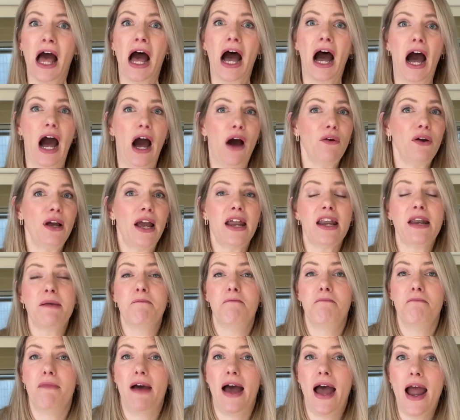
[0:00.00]
How can a
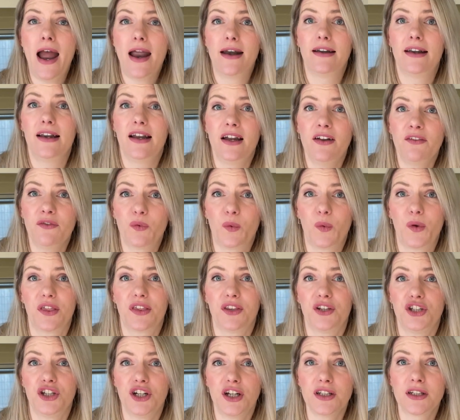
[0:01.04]
man live
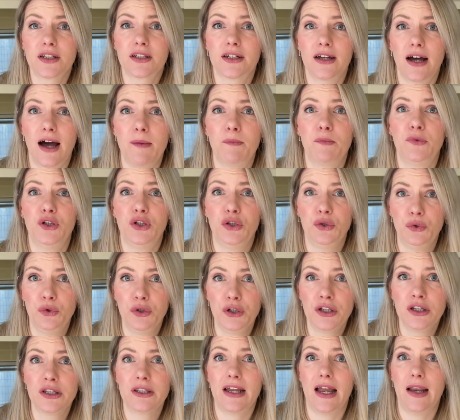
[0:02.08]
with just cup
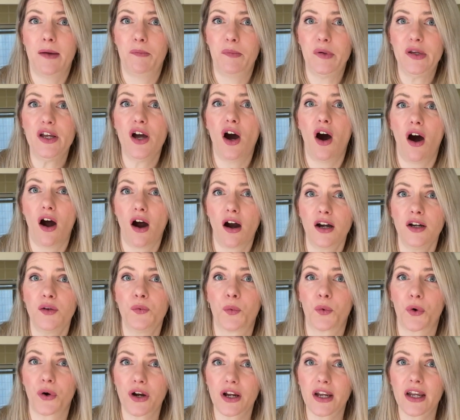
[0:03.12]
noodles and be
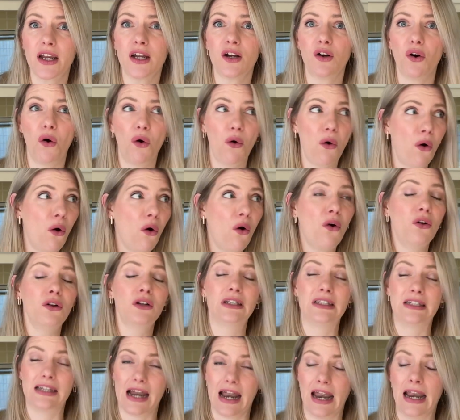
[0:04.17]
hardworking
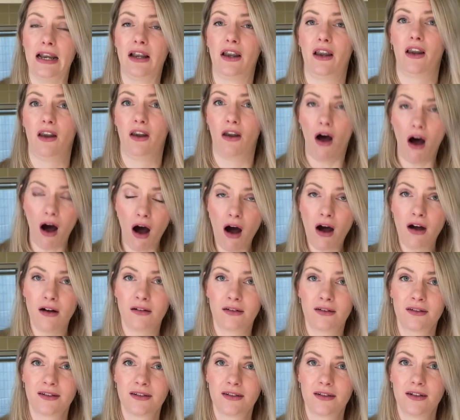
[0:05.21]
all day long?
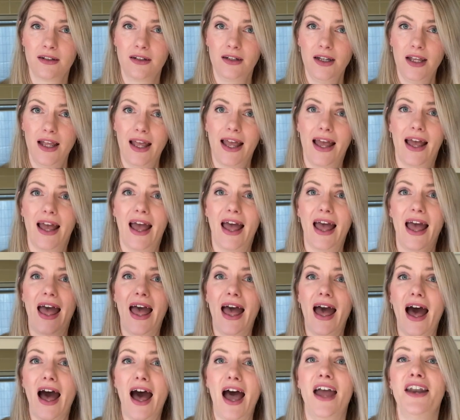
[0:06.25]

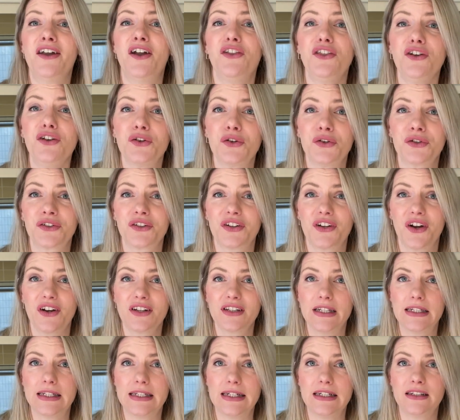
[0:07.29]
Another
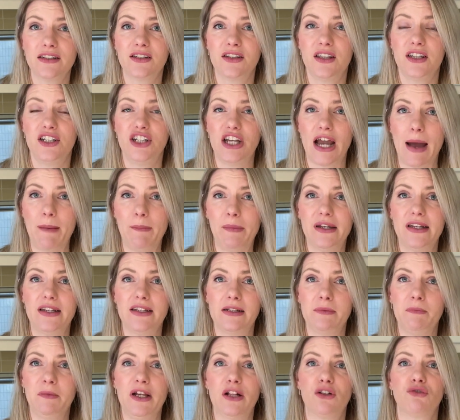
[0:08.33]
curiosity is the
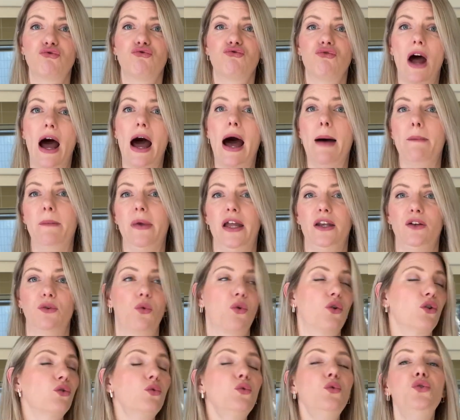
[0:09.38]
Japanese meal ramen
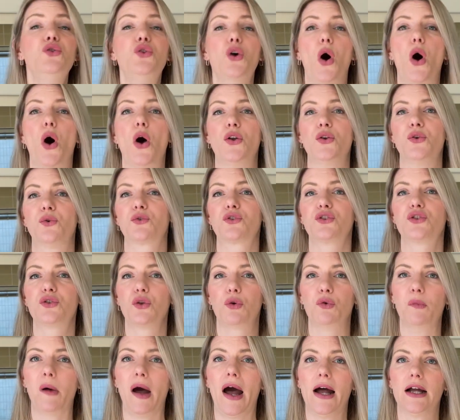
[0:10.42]
or udon or
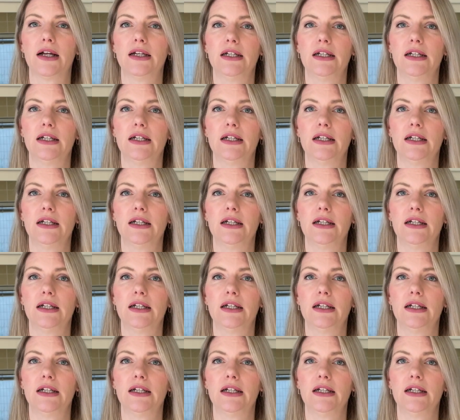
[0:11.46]
soba.